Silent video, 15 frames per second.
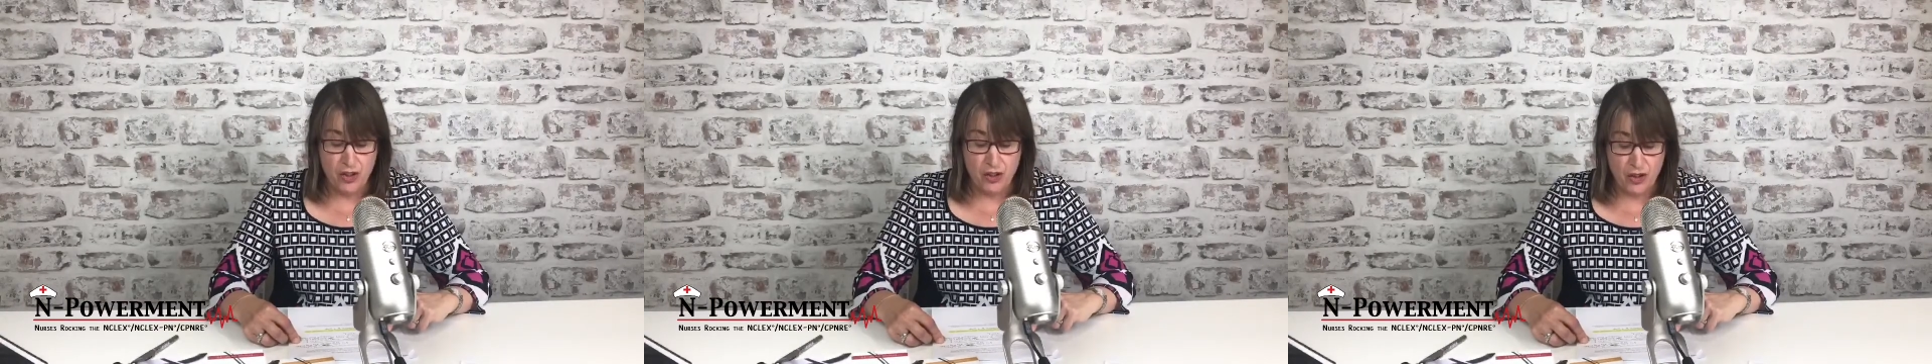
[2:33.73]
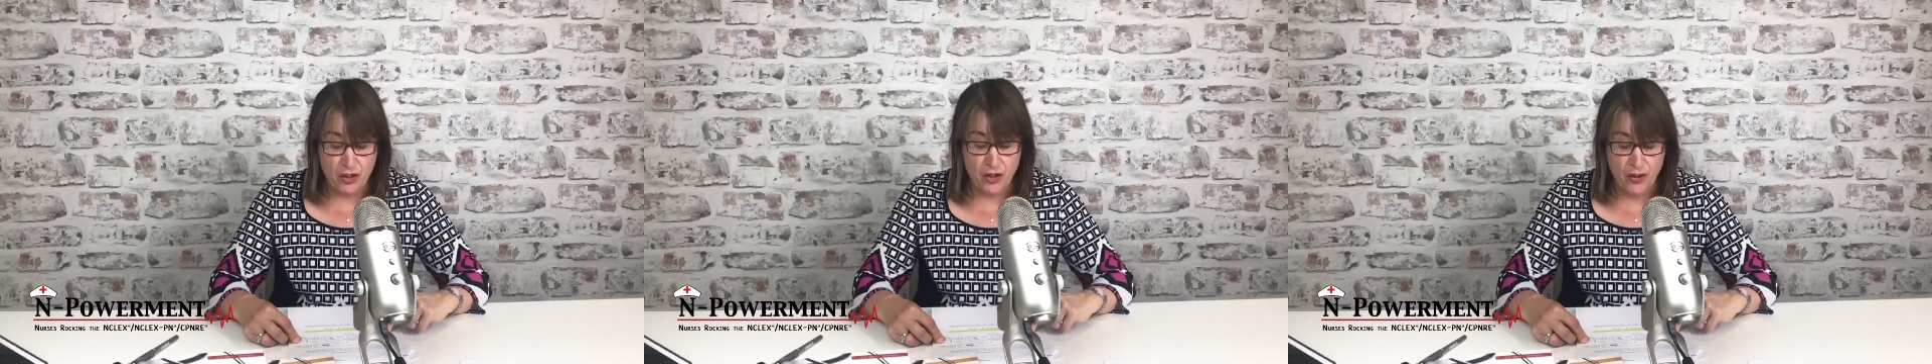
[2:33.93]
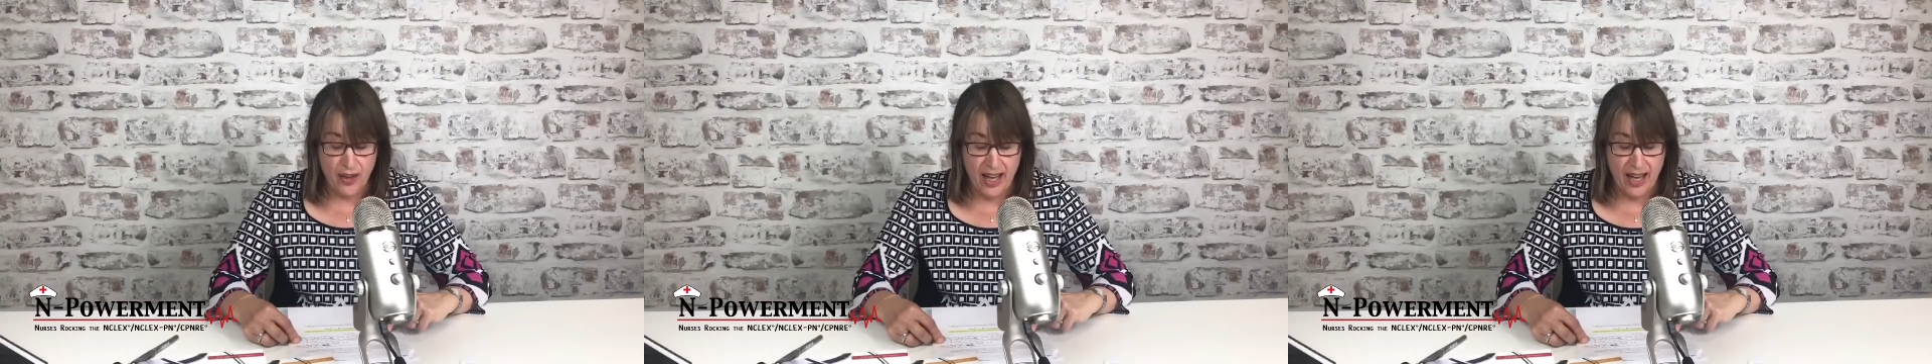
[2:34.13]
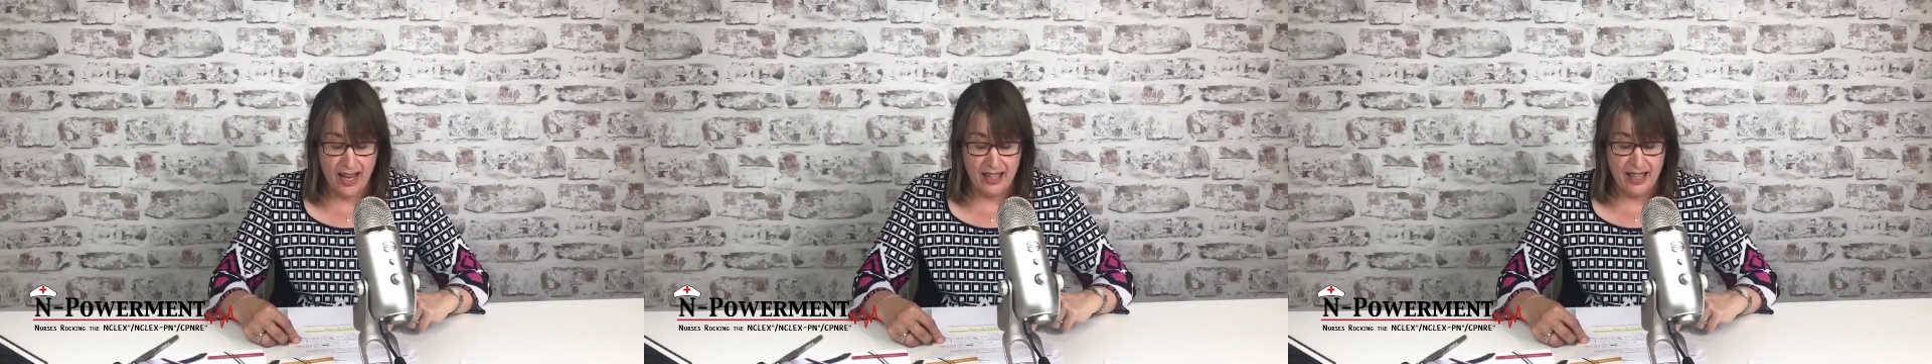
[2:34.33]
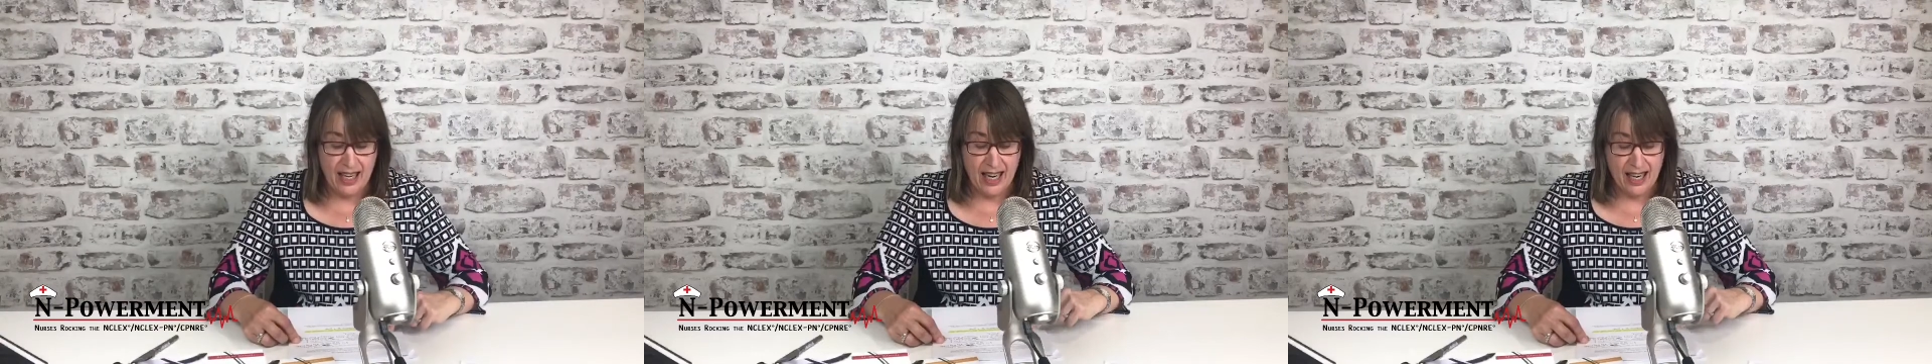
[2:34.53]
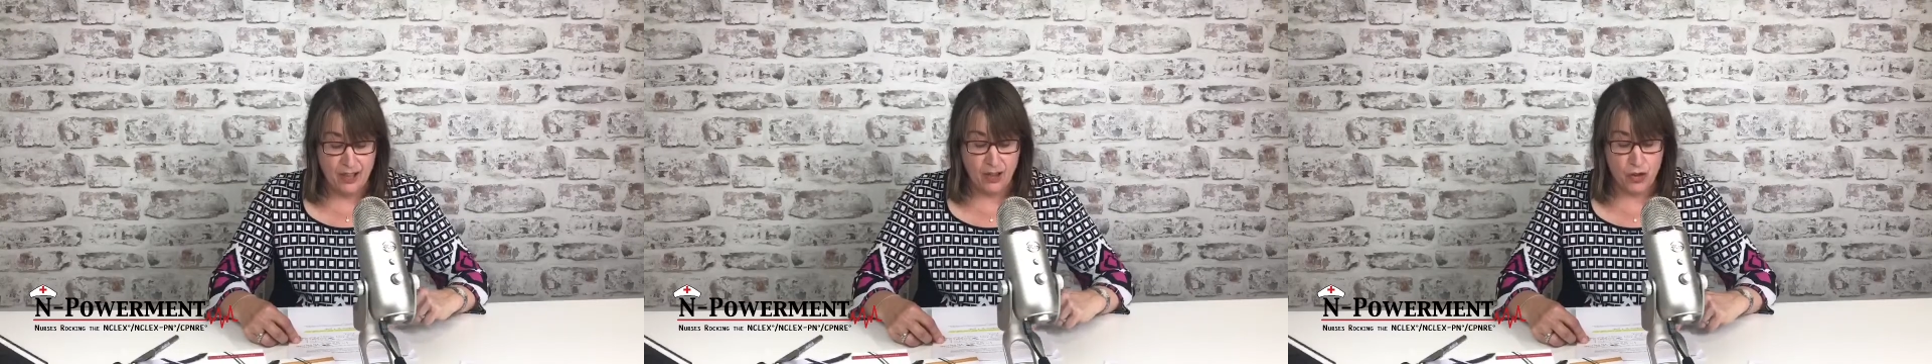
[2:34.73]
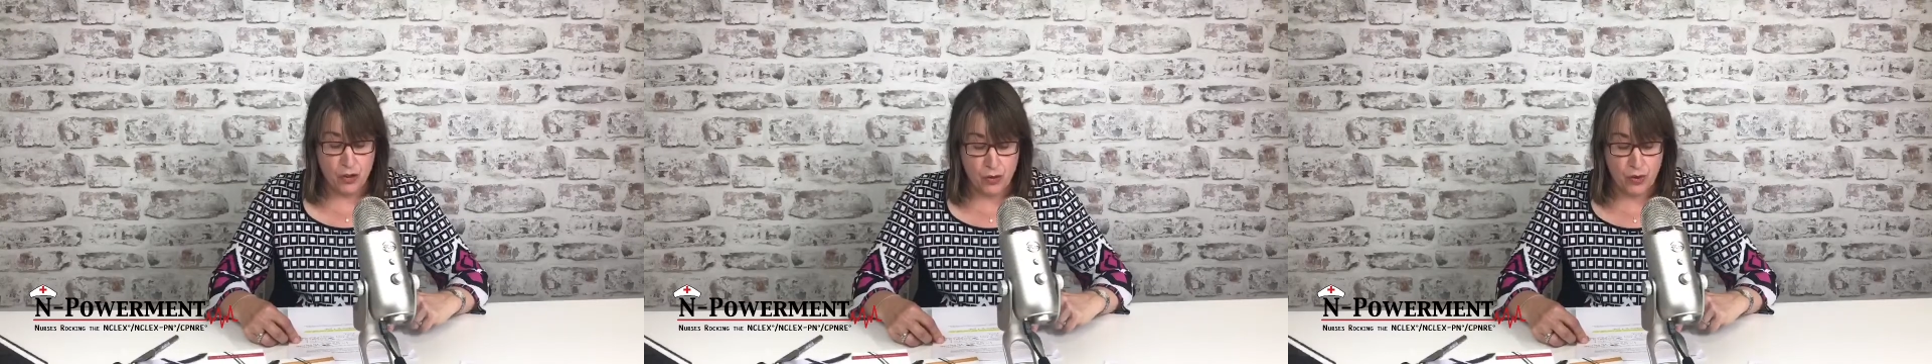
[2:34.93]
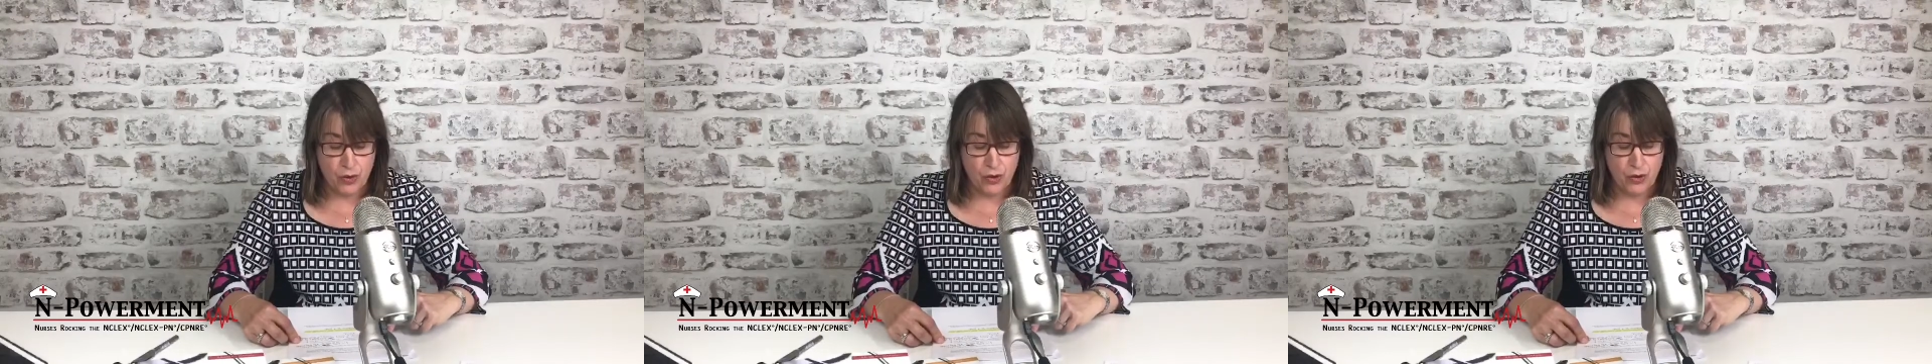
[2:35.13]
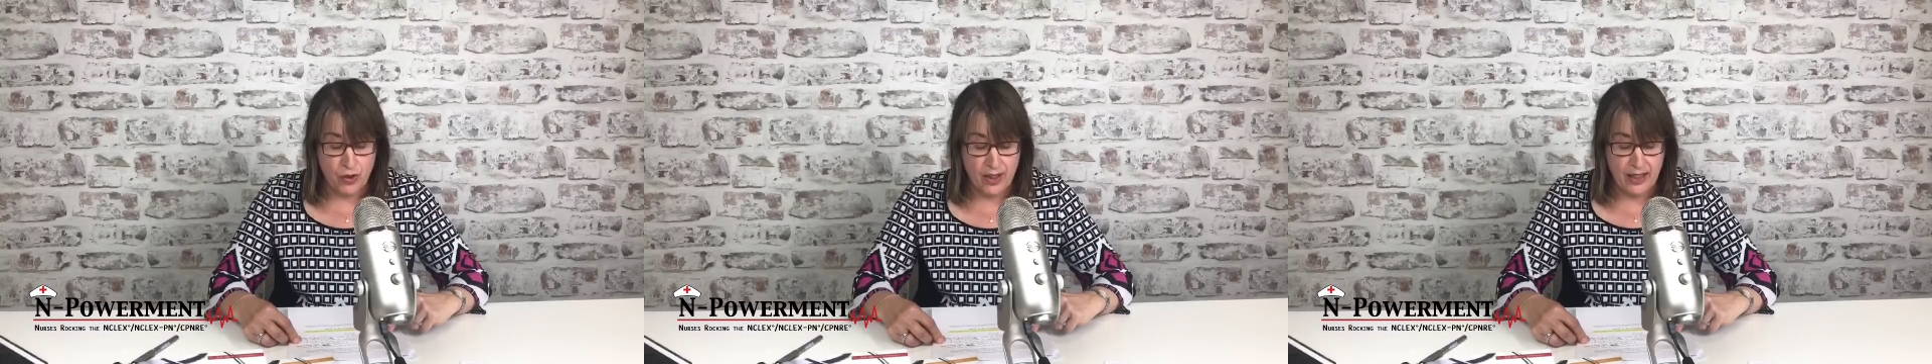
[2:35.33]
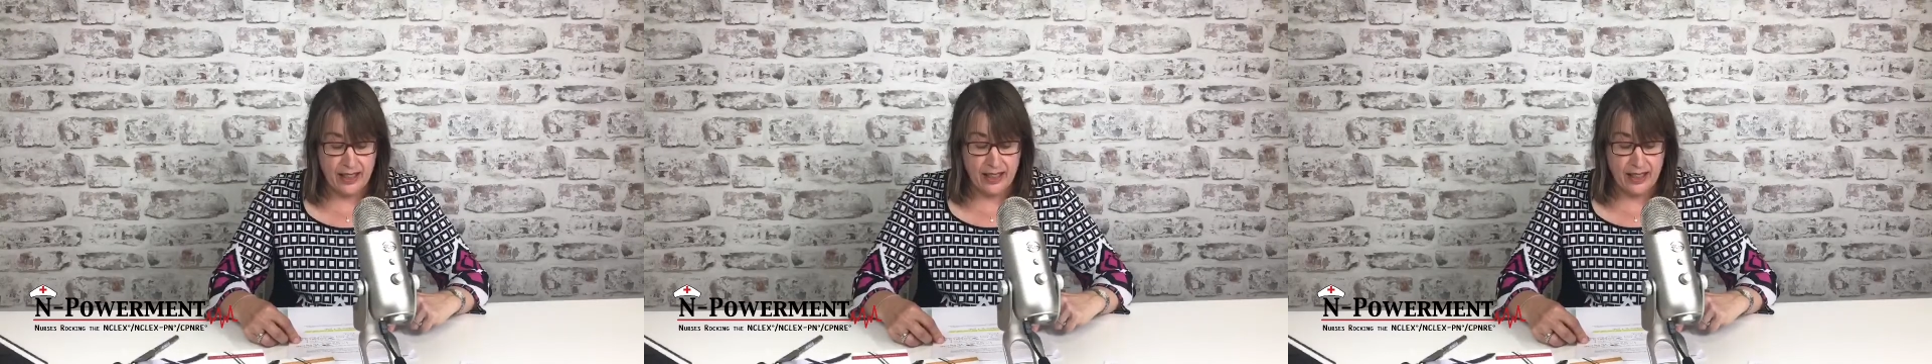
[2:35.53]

circle that as true.